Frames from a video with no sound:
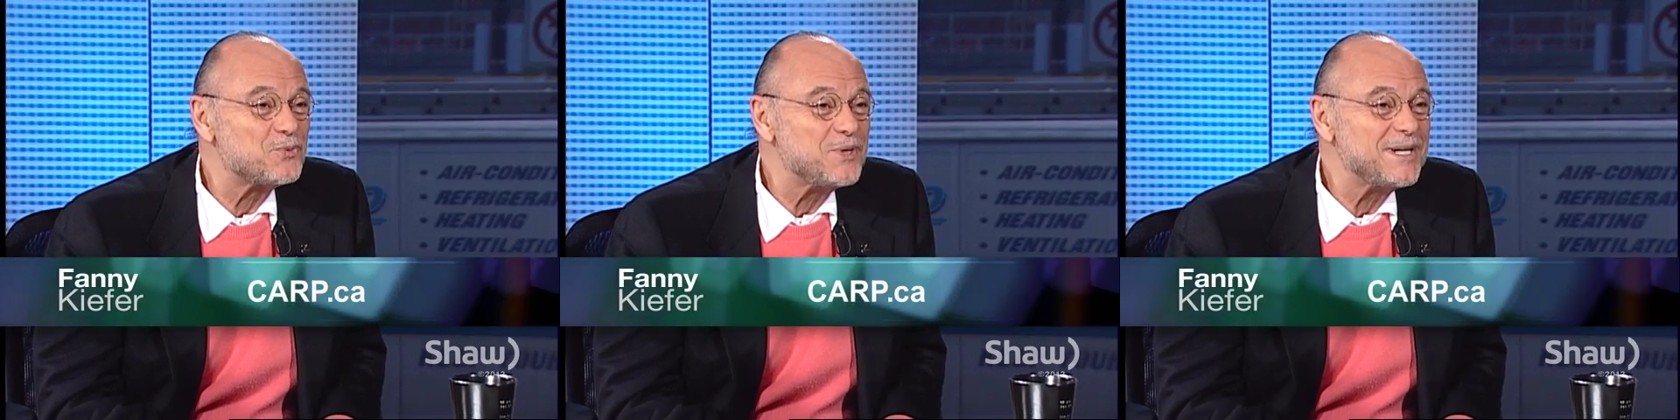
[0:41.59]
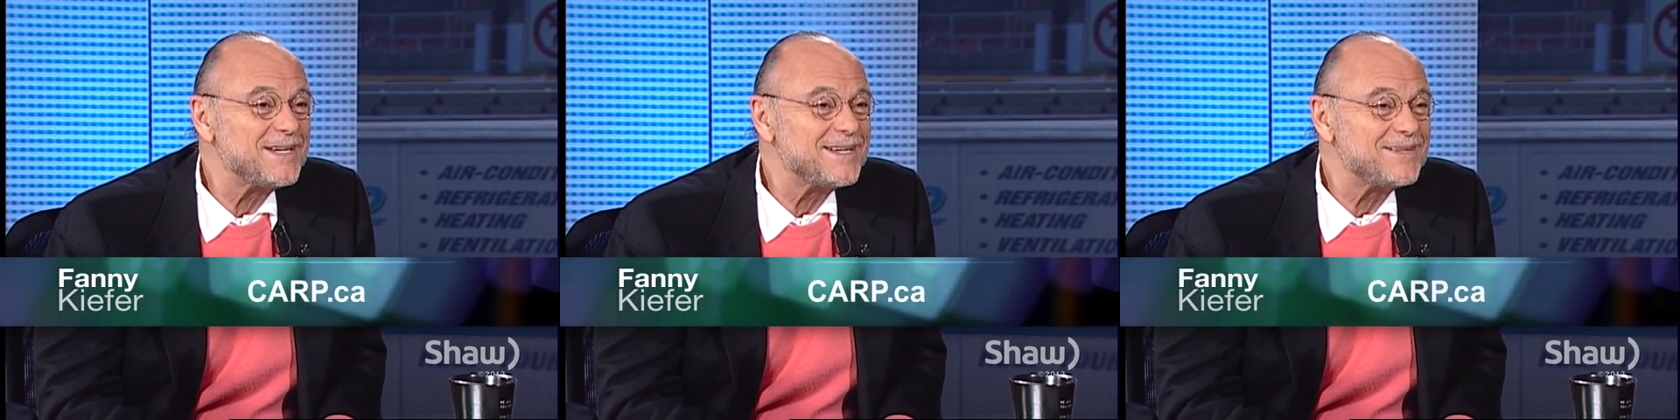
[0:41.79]

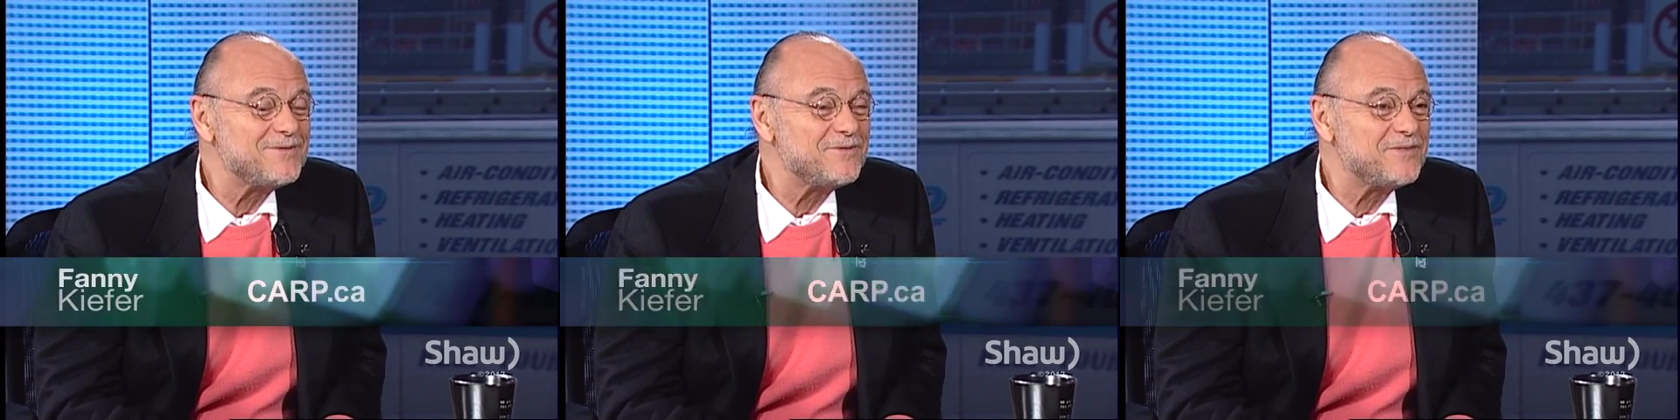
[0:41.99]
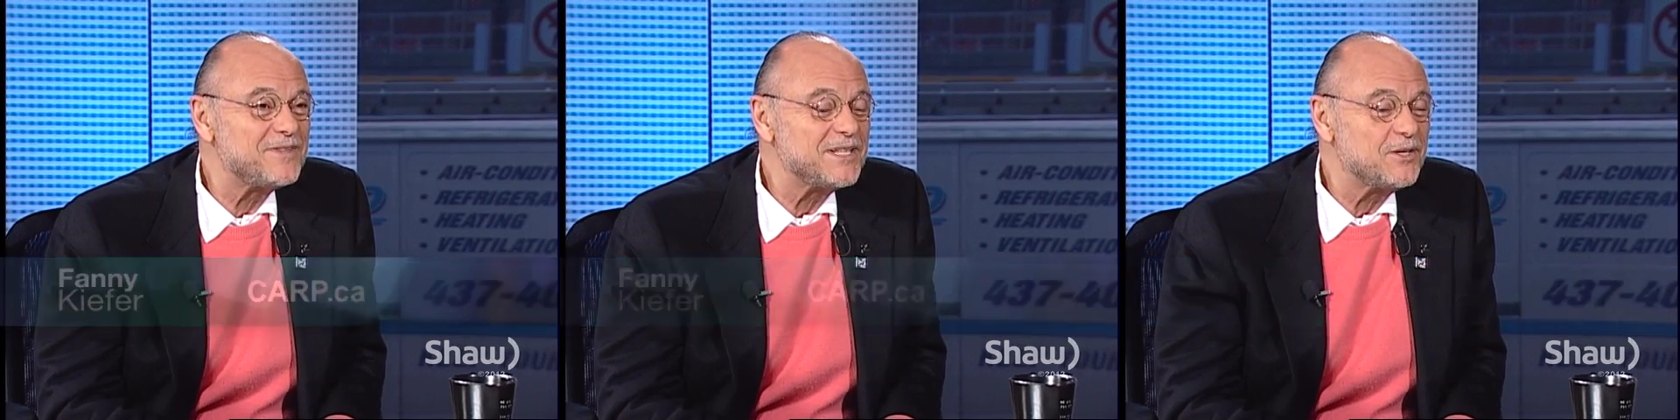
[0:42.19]

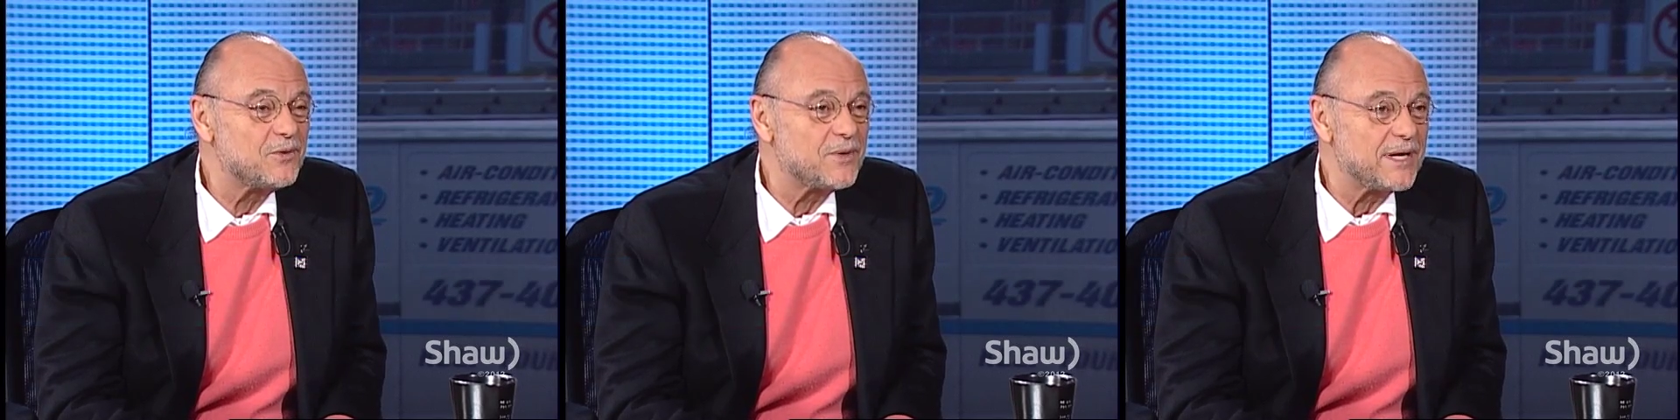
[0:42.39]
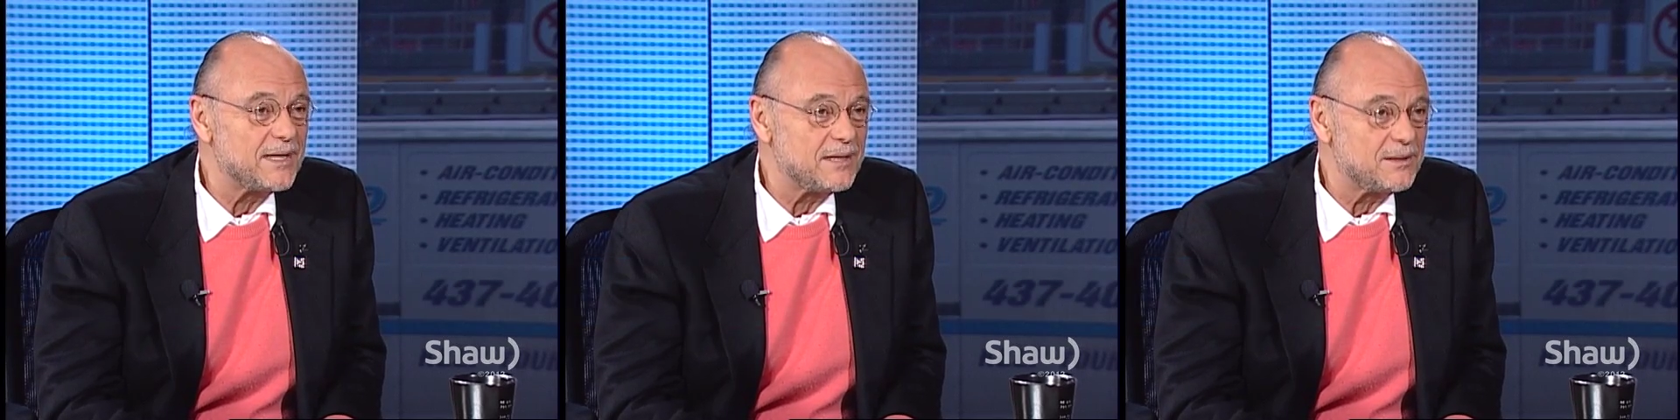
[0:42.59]

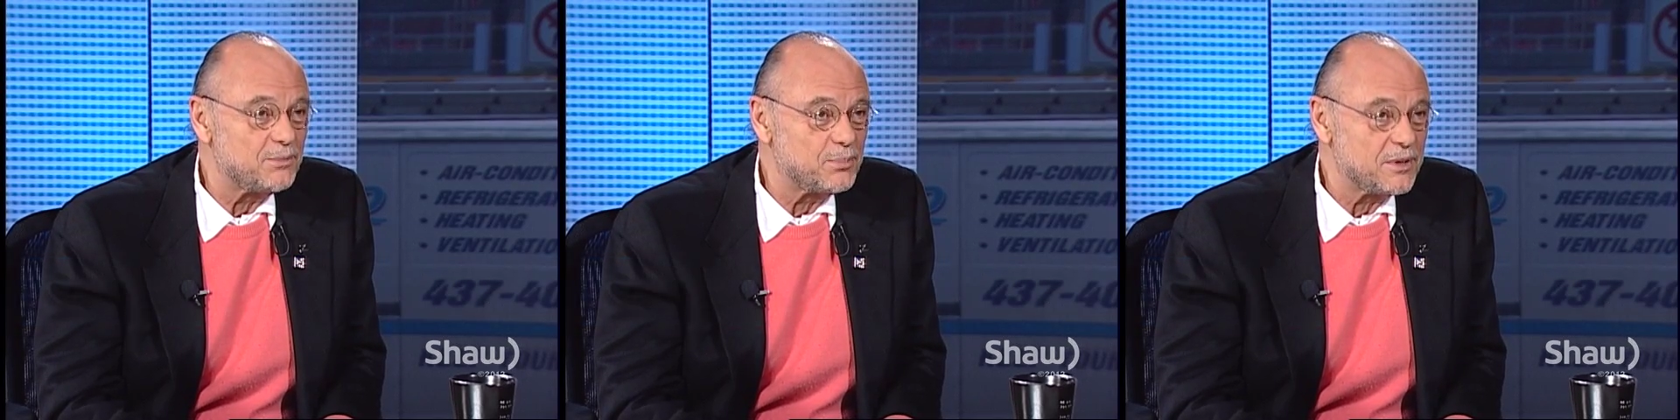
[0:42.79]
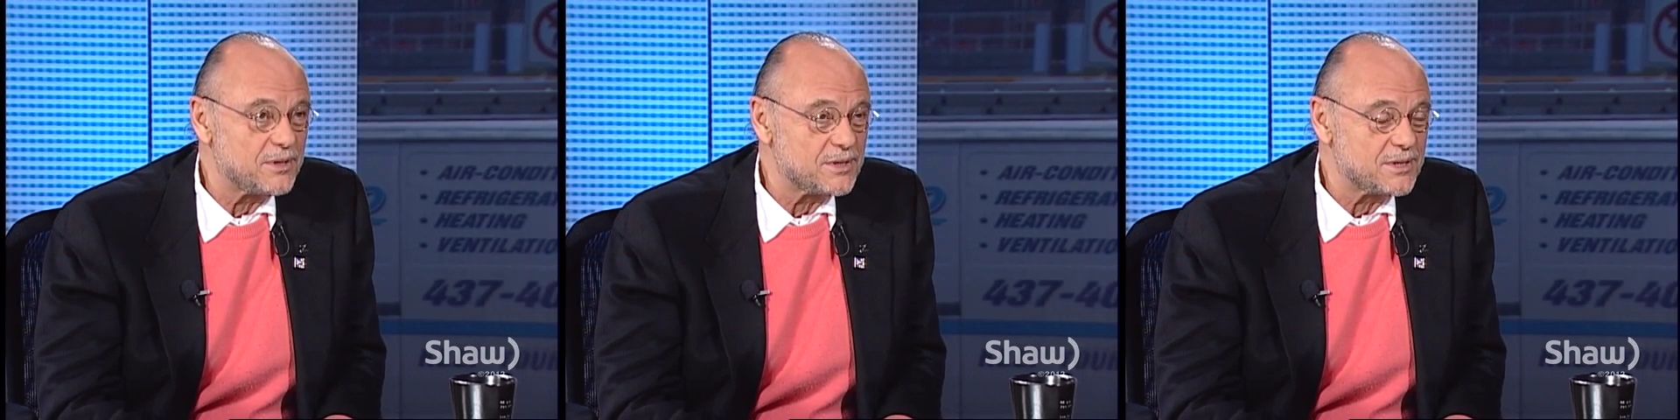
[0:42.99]
reinvigorated
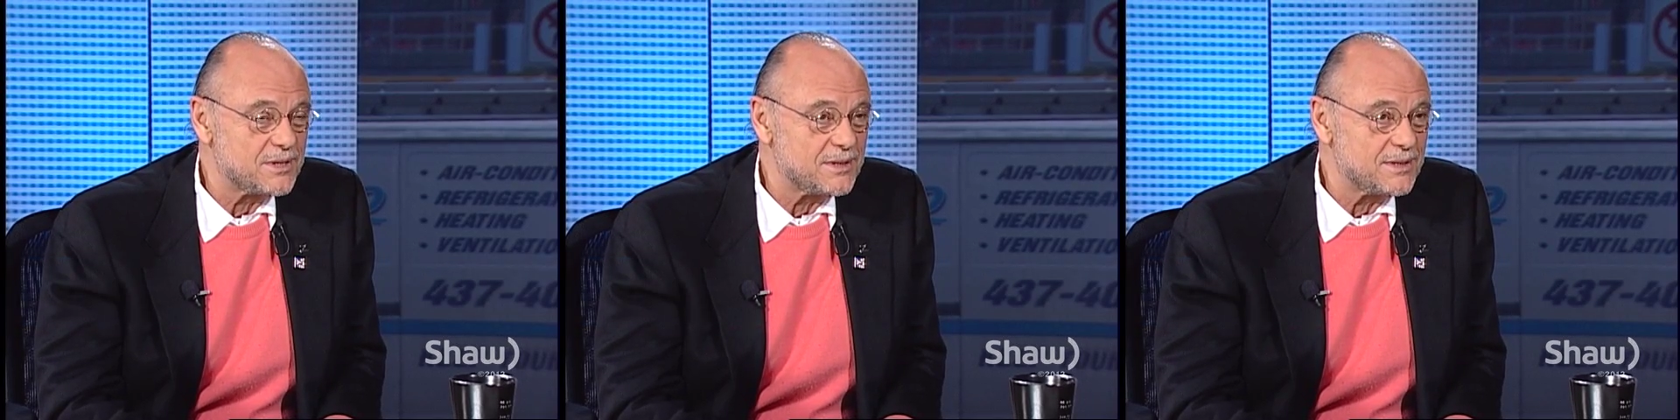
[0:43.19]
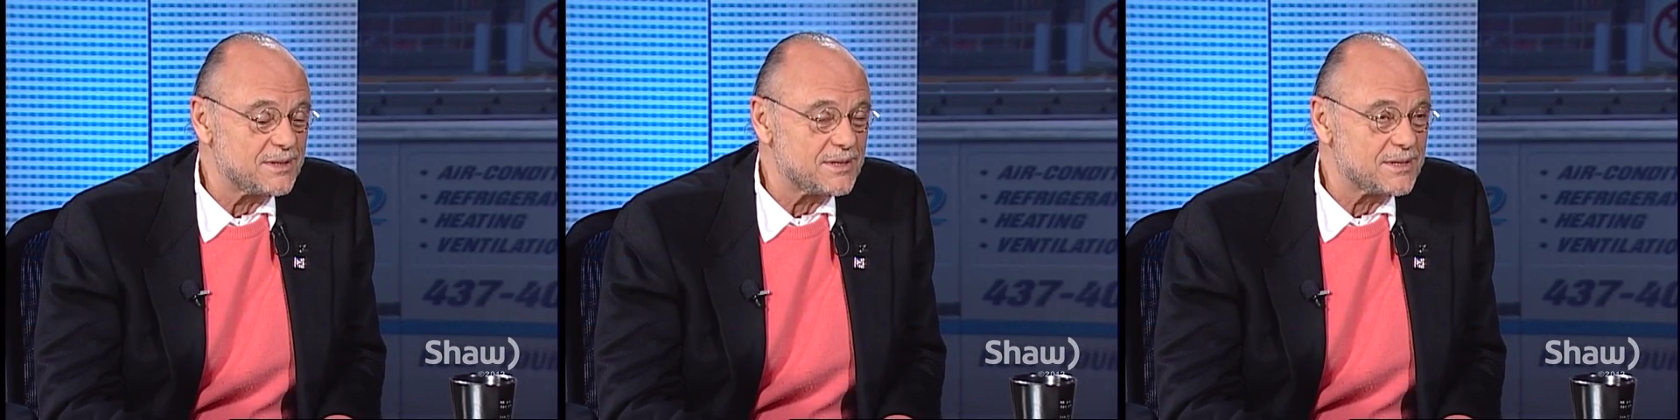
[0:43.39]

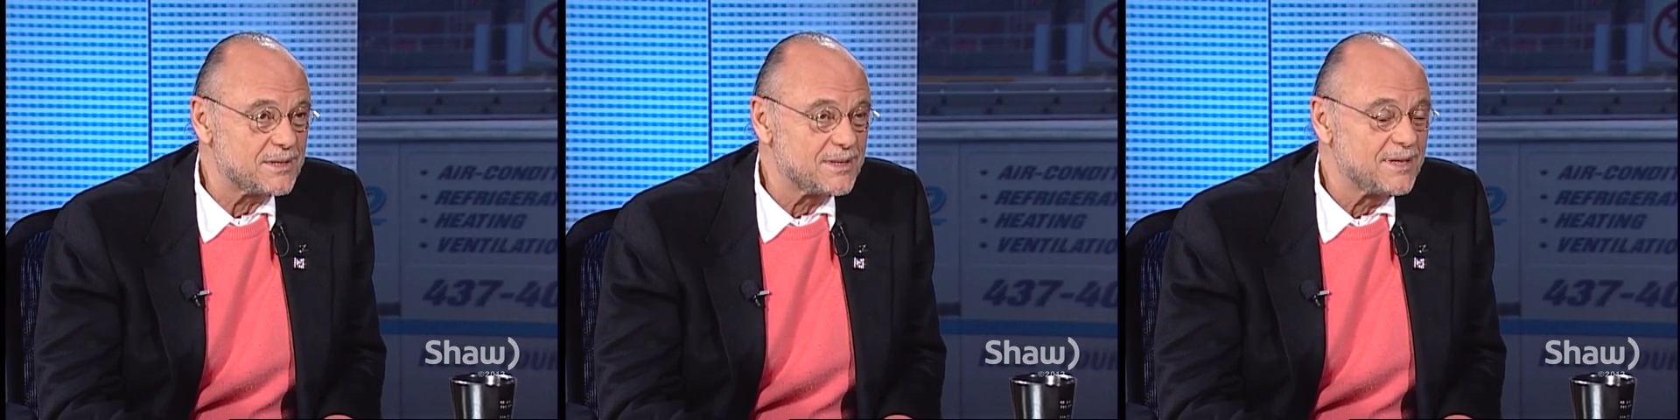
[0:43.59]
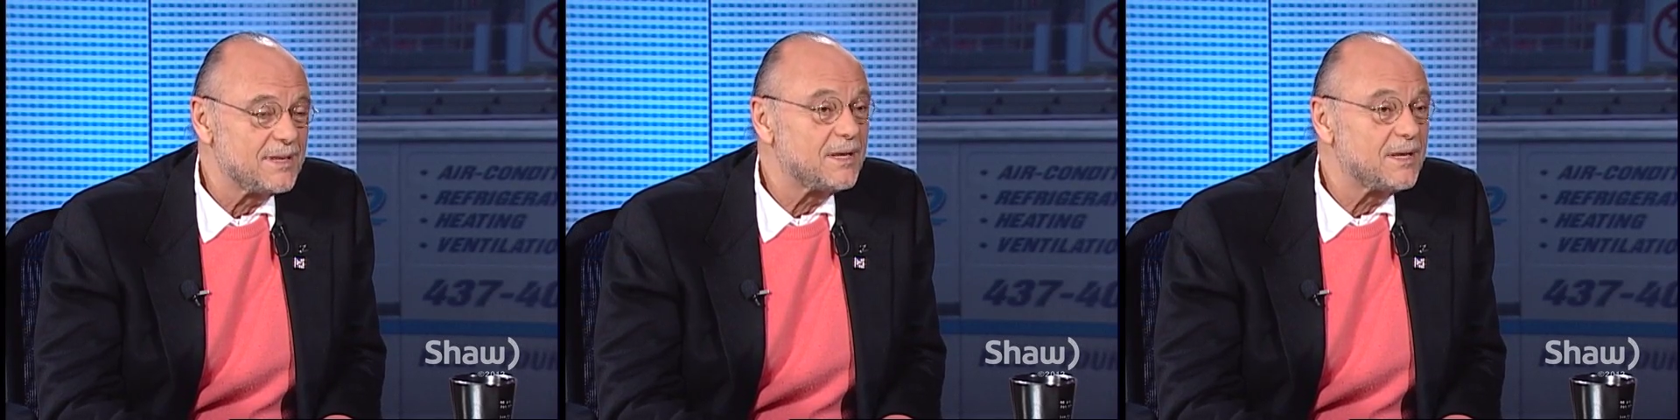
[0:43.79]
okay. persons.